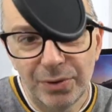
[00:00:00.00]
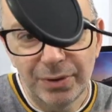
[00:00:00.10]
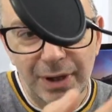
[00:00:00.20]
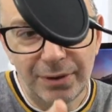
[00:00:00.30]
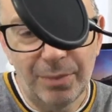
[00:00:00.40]

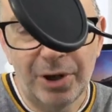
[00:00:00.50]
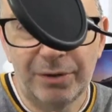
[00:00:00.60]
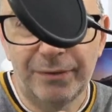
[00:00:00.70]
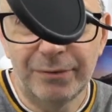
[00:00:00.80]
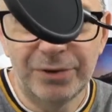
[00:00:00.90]
another
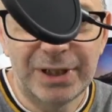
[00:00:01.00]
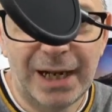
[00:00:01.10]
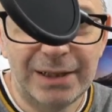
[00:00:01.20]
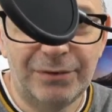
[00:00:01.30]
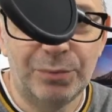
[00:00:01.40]
microphone
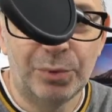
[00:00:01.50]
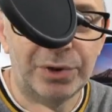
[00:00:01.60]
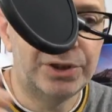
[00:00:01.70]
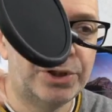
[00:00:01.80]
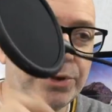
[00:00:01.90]
stand if you
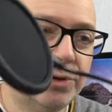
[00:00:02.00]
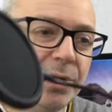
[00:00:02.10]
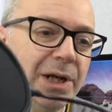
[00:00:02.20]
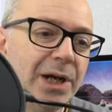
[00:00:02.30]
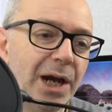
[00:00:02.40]
wanted to,
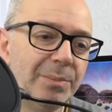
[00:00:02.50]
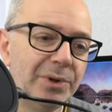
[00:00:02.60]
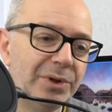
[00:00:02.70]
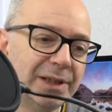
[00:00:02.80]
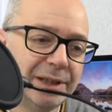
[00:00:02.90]
uh,
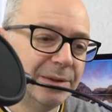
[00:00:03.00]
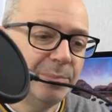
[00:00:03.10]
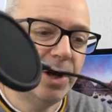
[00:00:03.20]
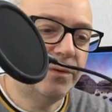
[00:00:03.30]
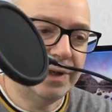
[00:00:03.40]
but this is
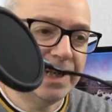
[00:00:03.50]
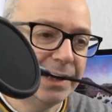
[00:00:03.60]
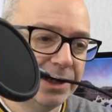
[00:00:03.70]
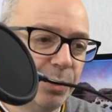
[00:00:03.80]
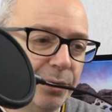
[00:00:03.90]
perfectly
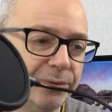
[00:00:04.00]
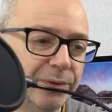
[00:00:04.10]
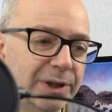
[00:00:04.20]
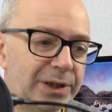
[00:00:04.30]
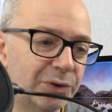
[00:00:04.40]
adequate for
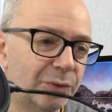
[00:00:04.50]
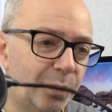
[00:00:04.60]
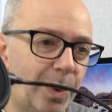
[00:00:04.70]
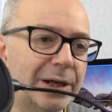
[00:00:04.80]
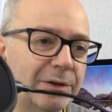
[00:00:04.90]
this sort of
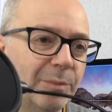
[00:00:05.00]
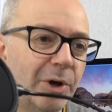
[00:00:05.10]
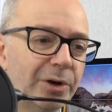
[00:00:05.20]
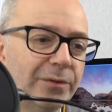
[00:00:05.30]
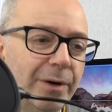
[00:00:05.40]
weight of
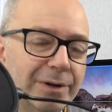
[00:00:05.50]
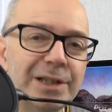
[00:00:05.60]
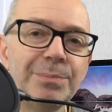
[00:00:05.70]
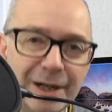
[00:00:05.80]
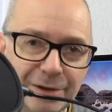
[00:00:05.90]
microphone. It
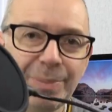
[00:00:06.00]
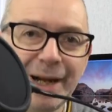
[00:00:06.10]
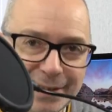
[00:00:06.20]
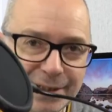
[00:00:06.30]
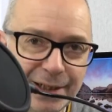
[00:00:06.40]
is made of
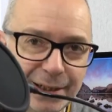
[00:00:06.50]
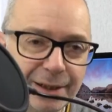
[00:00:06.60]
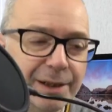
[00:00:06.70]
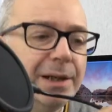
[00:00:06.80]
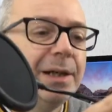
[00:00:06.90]
plastic,
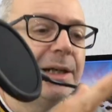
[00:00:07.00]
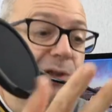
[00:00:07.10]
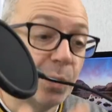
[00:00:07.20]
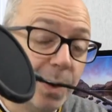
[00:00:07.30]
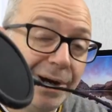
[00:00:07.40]
it's
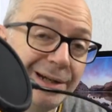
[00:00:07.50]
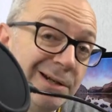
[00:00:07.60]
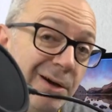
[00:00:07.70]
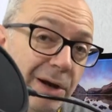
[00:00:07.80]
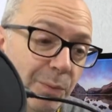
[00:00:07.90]
quite
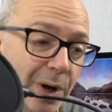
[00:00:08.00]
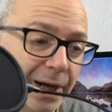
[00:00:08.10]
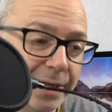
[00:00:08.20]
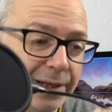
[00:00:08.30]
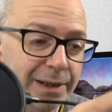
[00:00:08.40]

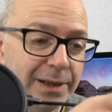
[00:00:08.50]
lightweight,